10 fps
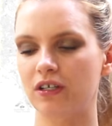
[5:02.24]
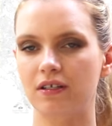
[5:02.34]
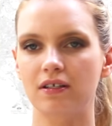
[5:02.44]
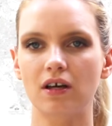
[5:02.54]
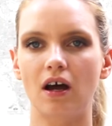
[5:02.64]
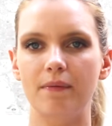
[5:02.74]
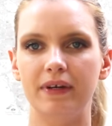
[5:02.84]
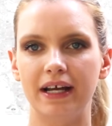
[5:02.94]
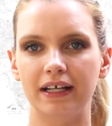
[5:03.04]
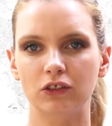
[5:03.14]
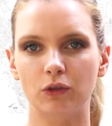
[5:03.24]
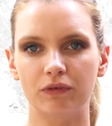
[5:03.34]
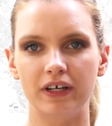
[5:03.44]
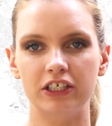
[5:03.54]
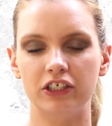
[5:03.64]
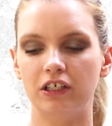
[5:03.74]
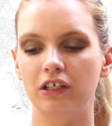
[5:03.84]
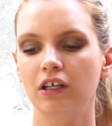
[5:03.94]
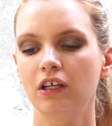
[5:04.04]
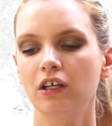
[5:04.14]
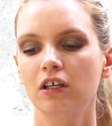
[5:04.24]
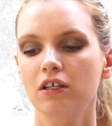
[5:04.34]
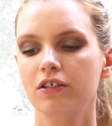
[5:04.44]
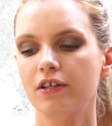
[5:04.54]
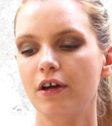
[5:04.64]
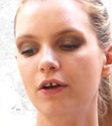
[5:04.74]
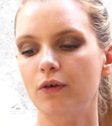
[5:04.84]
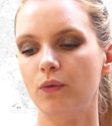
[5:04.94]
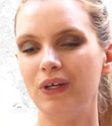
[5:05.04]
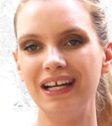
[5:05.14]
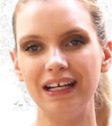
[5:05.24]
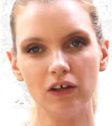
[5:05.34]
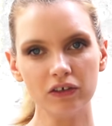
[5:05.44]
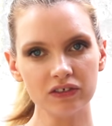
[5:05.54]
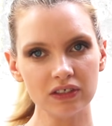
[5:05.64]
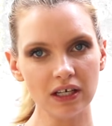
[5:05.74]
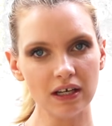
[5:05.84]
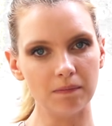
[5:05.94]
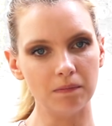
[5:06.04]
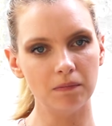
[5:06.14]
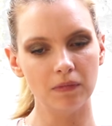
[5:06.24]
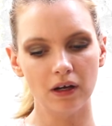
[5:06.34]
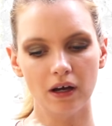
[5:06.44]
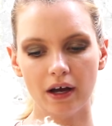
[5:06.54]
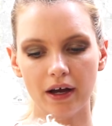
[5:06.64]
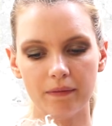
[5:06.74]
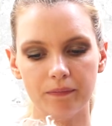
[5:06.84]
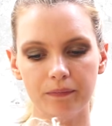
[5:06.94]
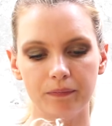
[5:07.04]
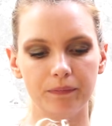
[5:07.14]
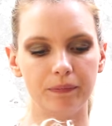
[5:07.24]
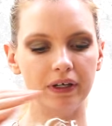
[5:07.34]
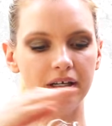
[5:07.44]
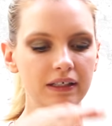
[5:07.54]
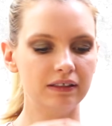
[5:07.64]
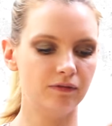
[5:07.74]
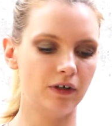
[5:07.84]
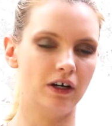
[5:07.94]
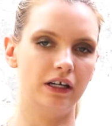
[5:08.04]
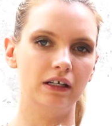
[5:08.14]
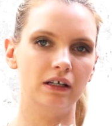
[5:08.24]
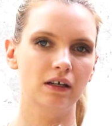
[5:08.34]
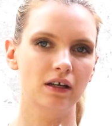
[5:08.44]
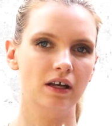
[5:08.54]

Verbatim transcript: just in time, and he has an operation. So we nearly lost him, um, but he's fine.